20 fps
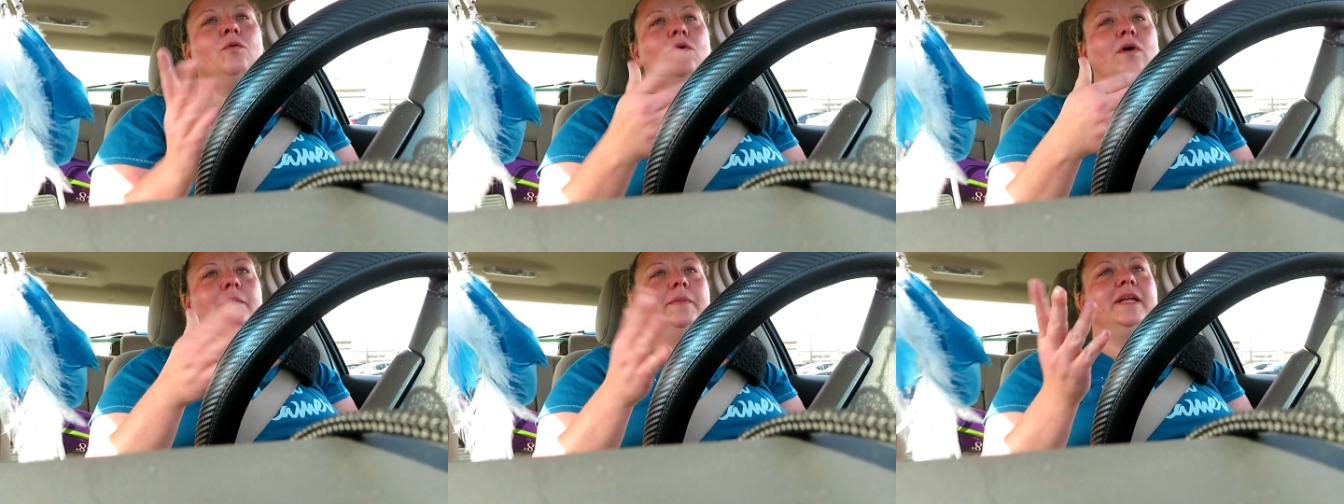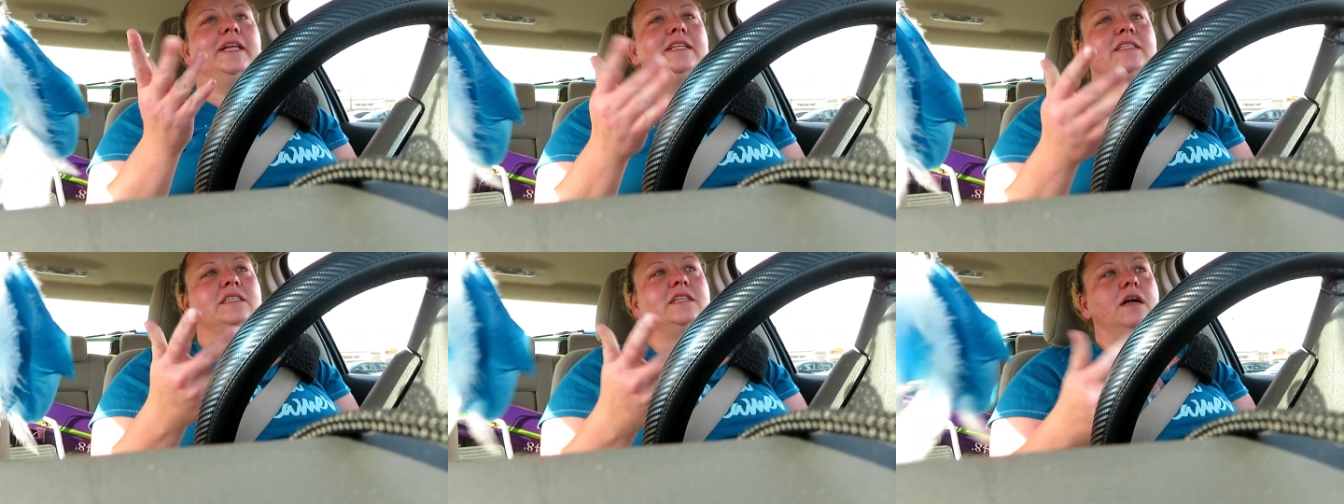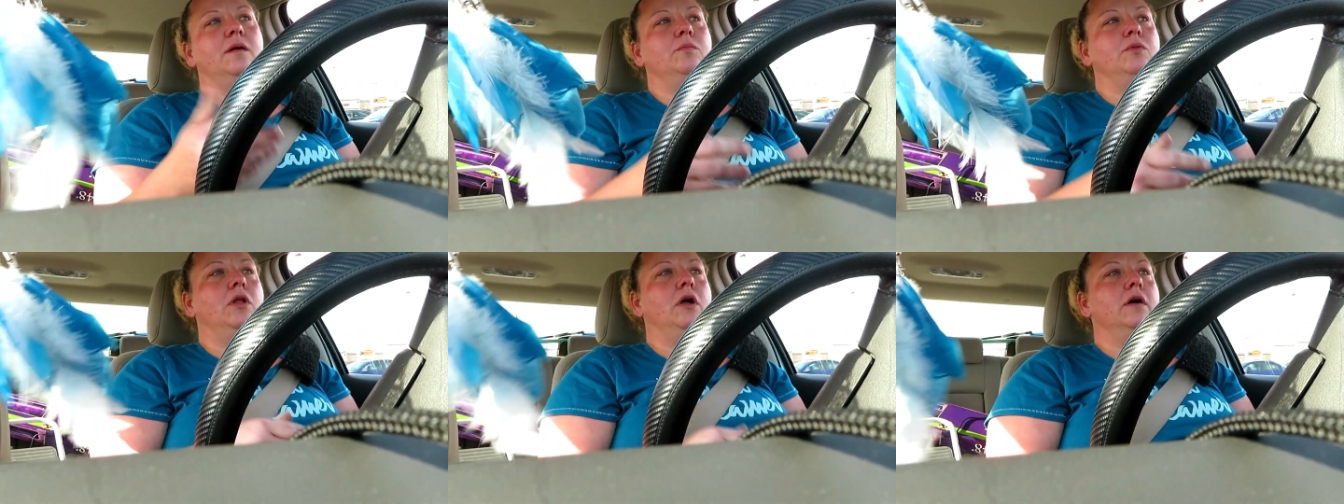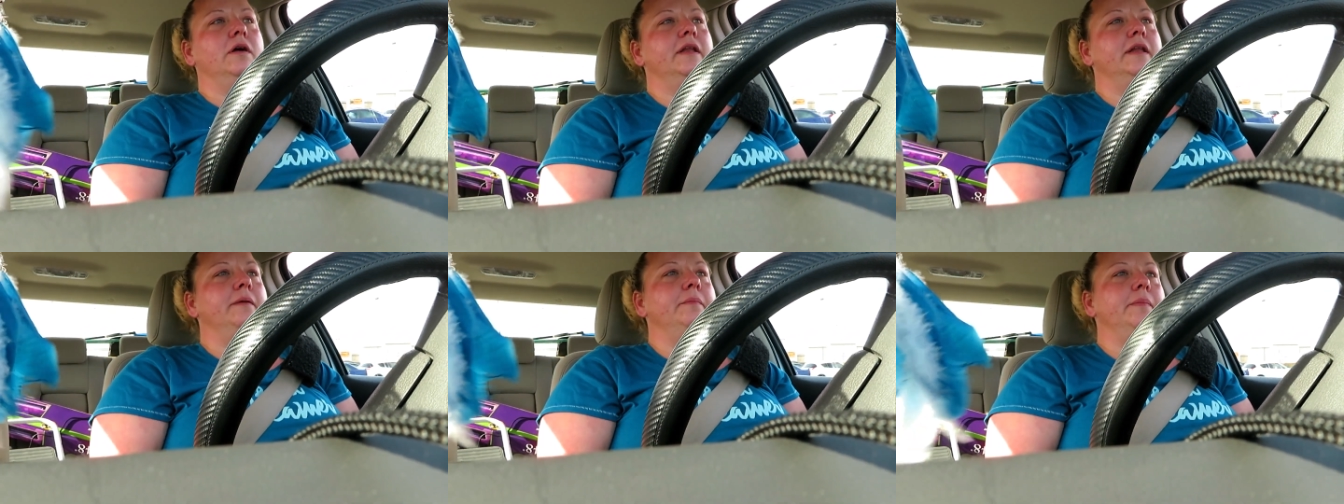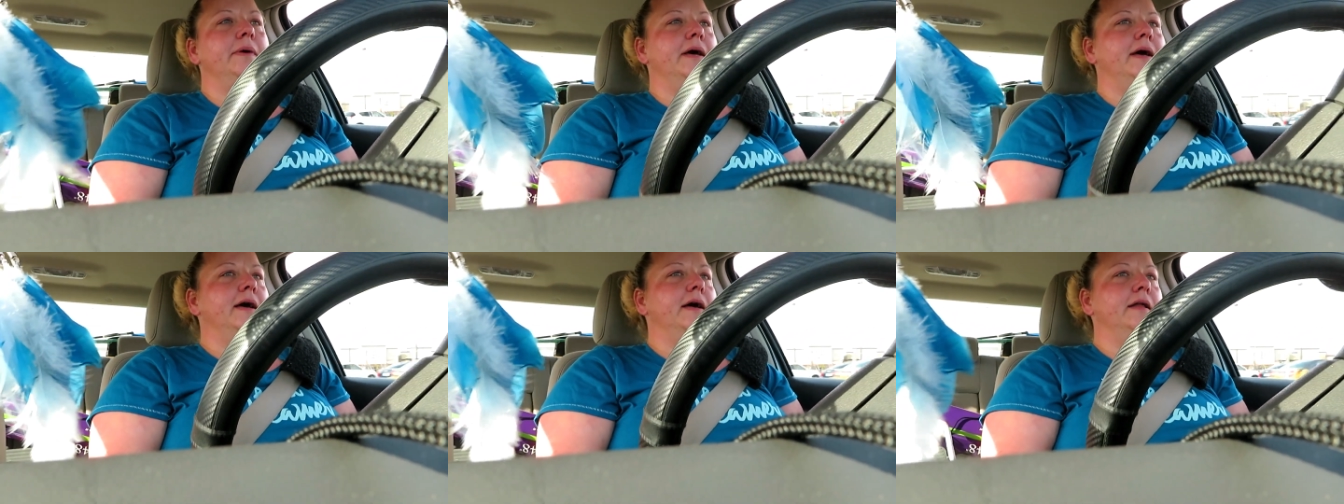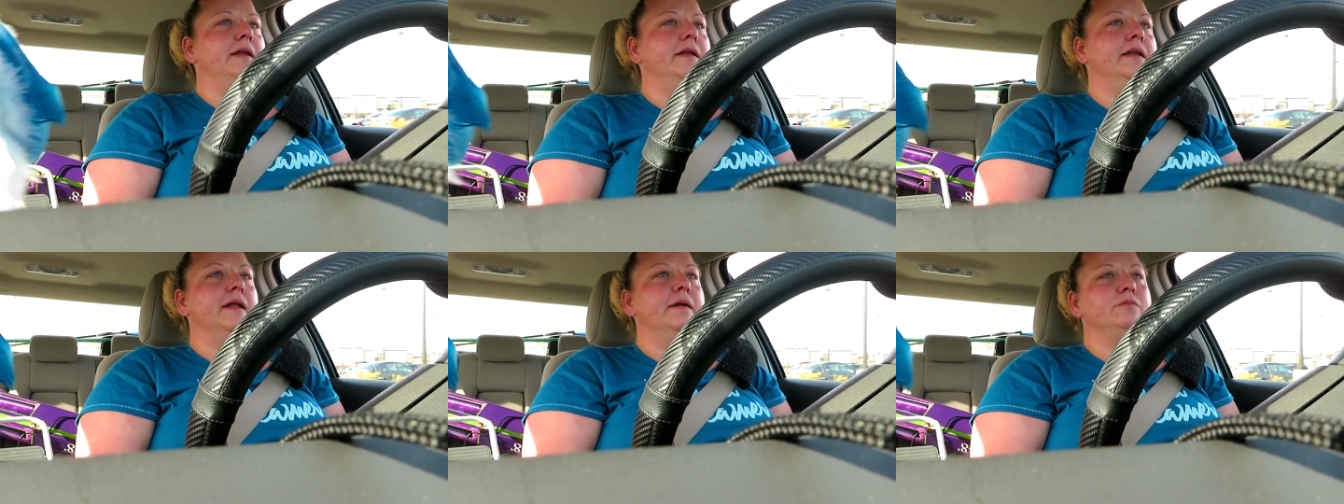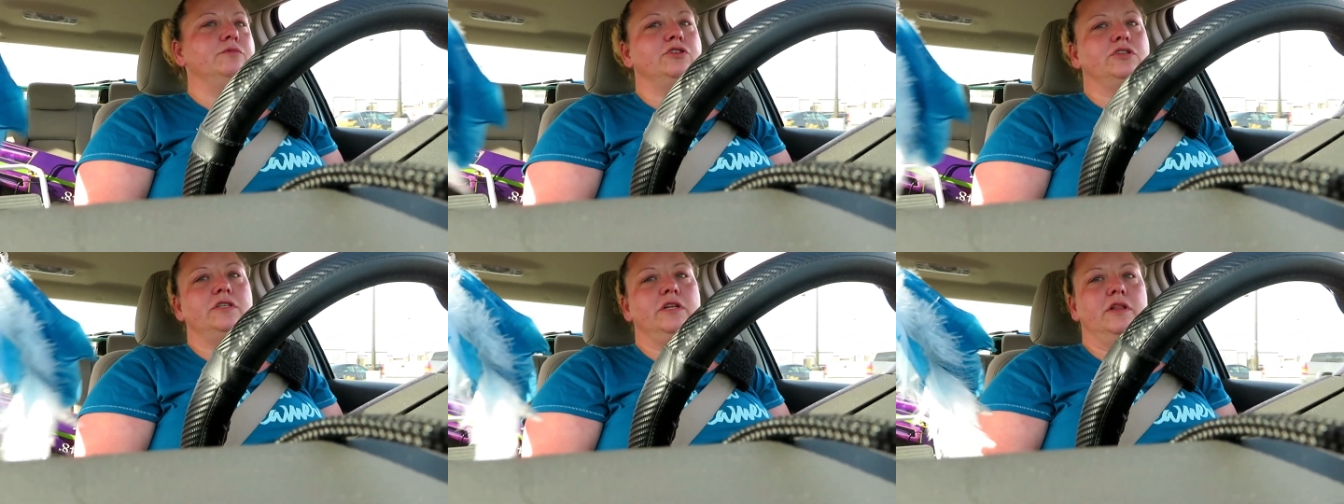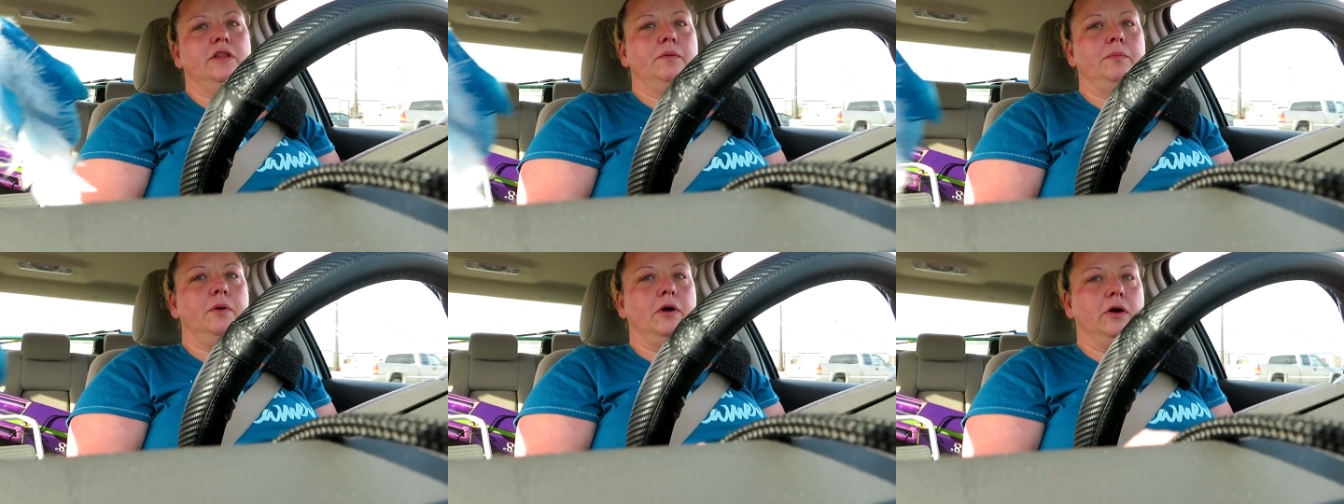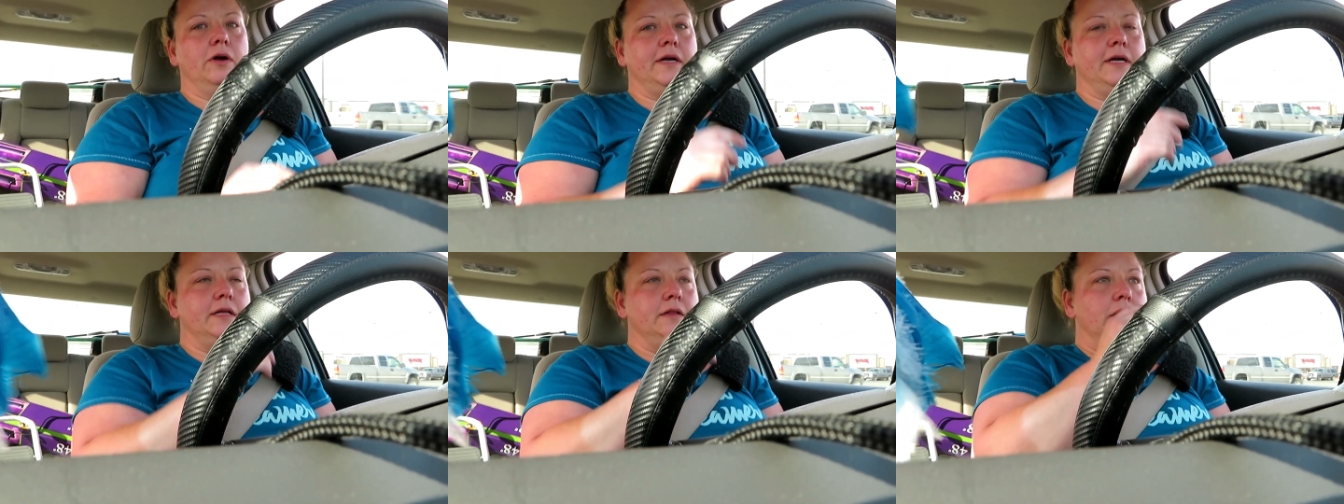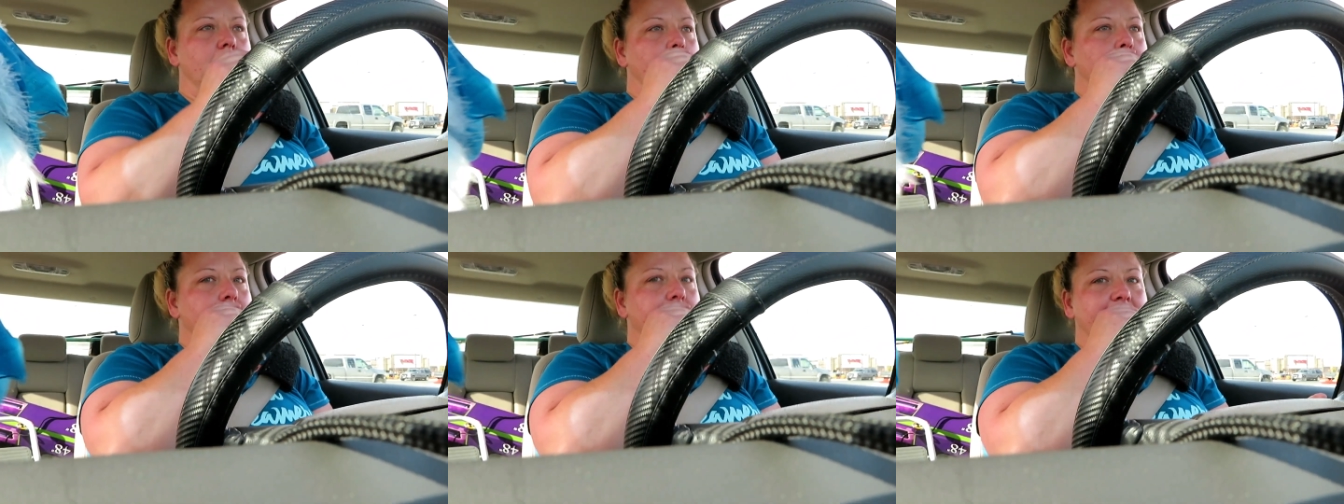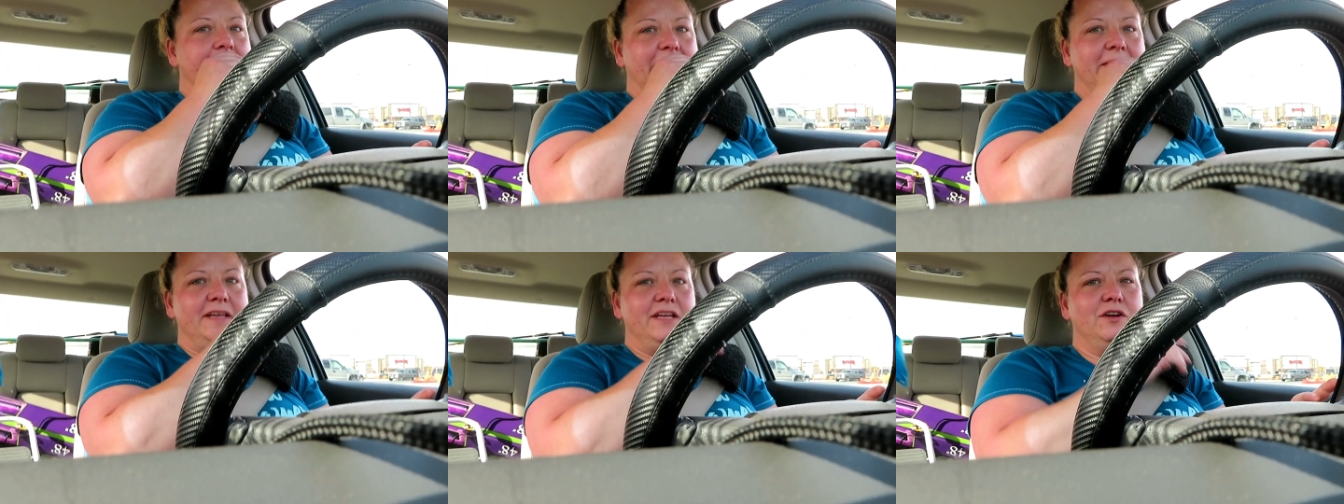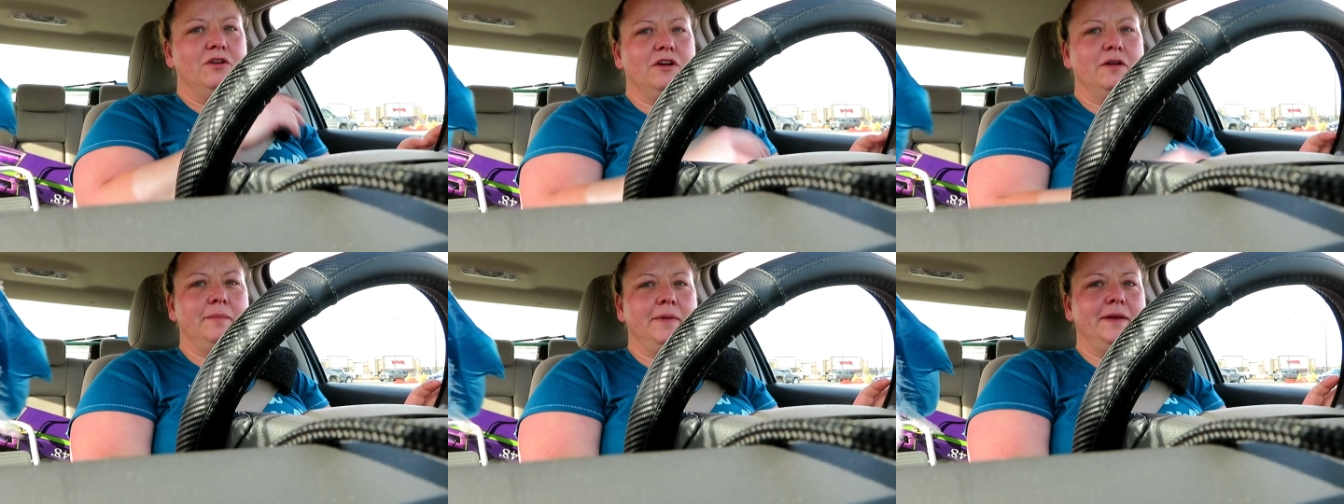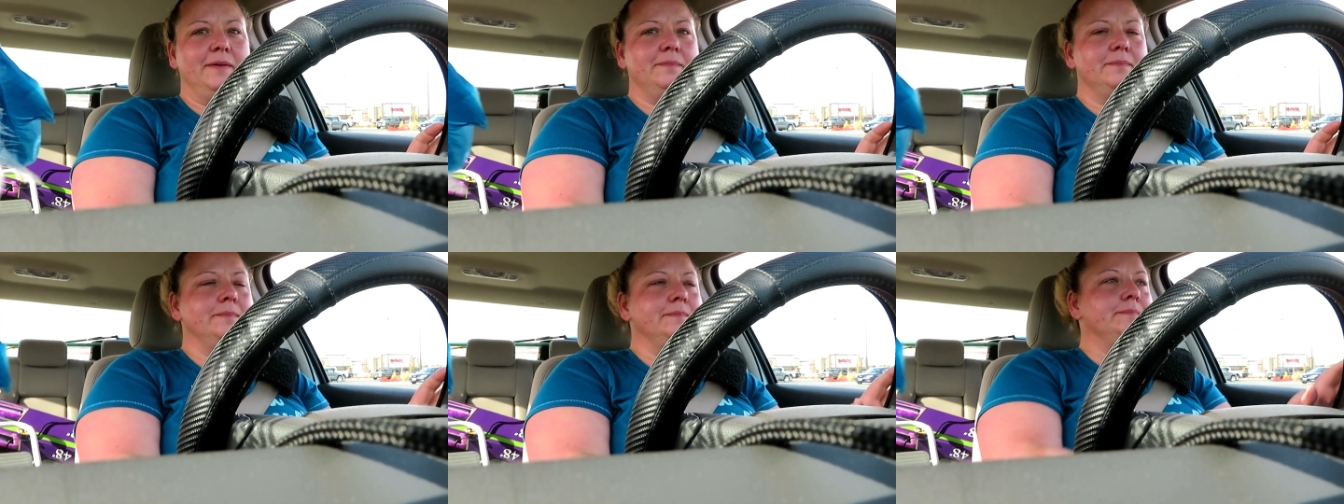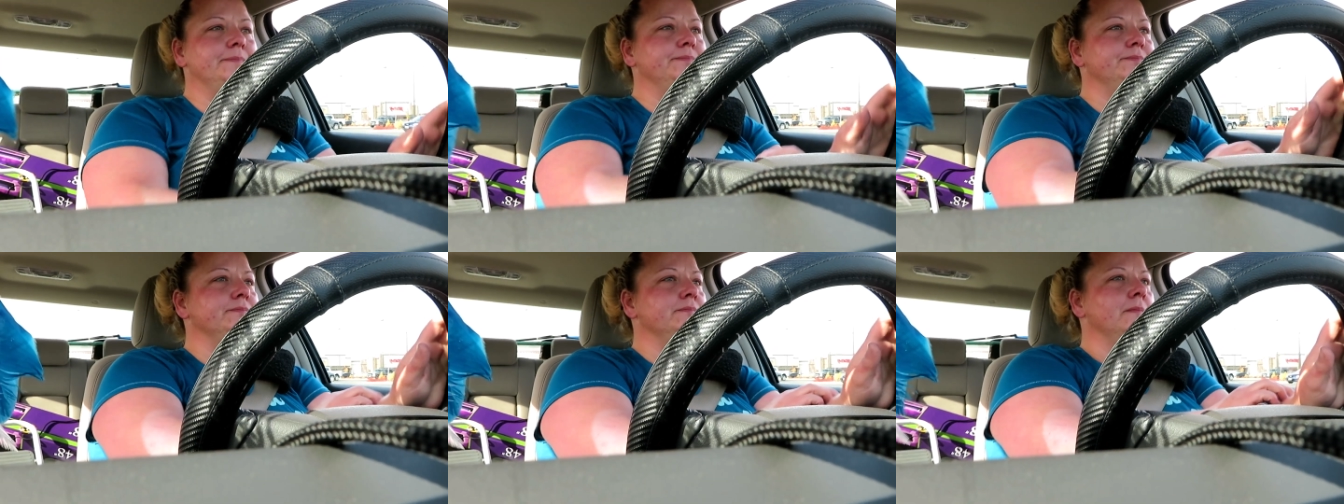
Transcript: Well, I mean, it's not blocking it bad, and I'm just in the parking lot, but you know what I mean.